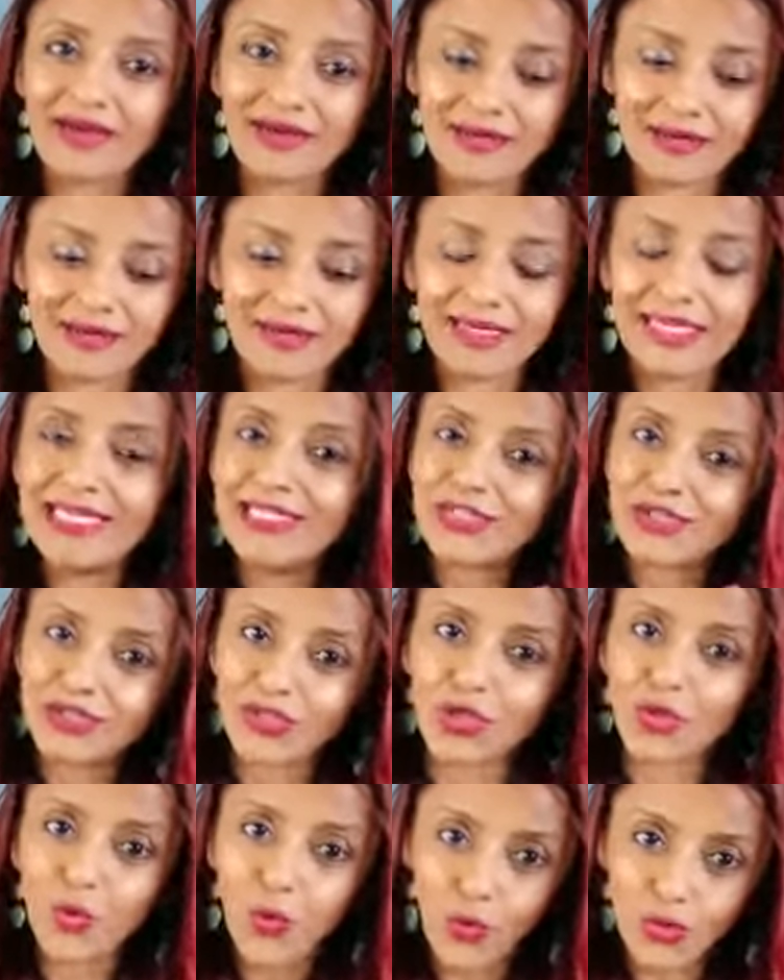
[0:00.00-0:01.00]
uh, into
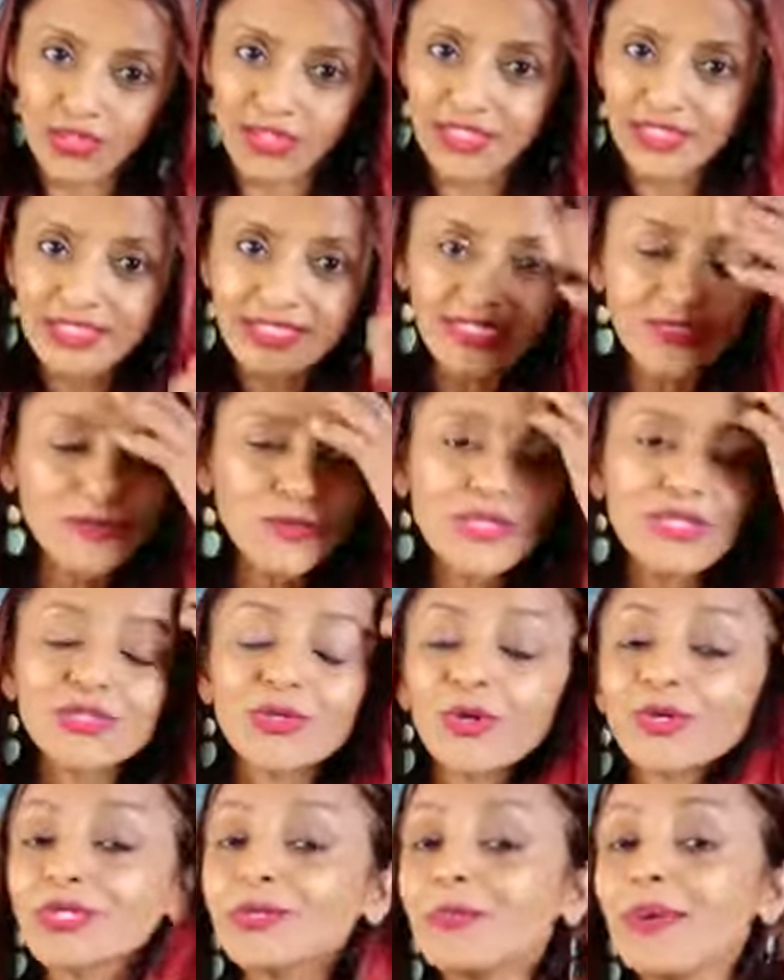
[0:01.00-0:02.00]
the quarters that we
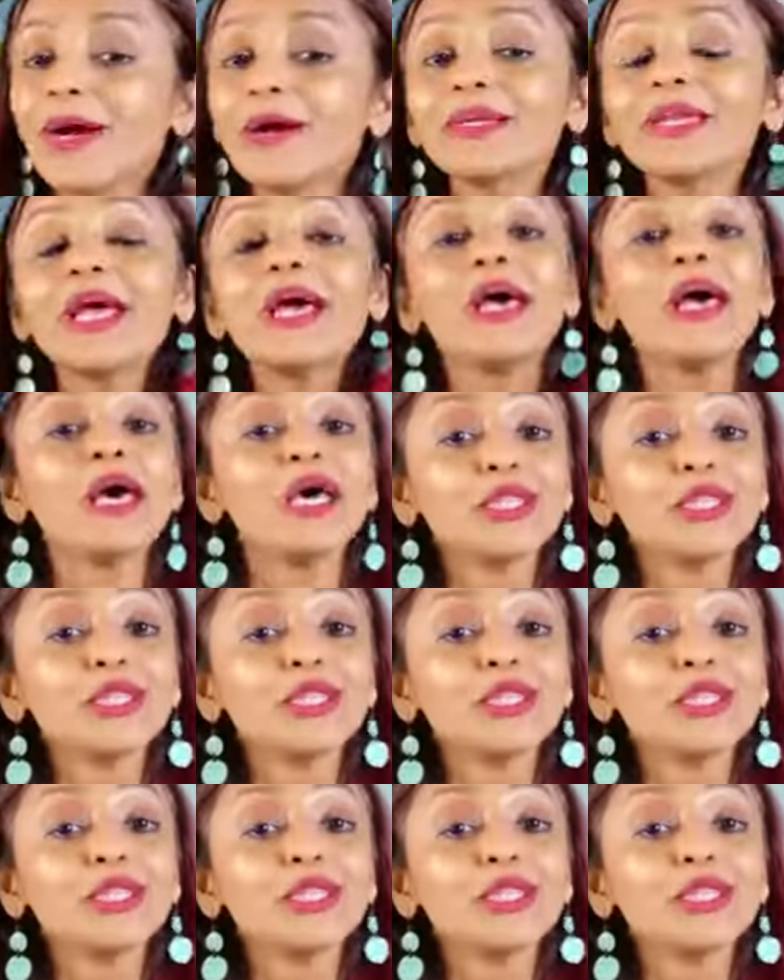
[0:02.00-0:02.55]
talked about.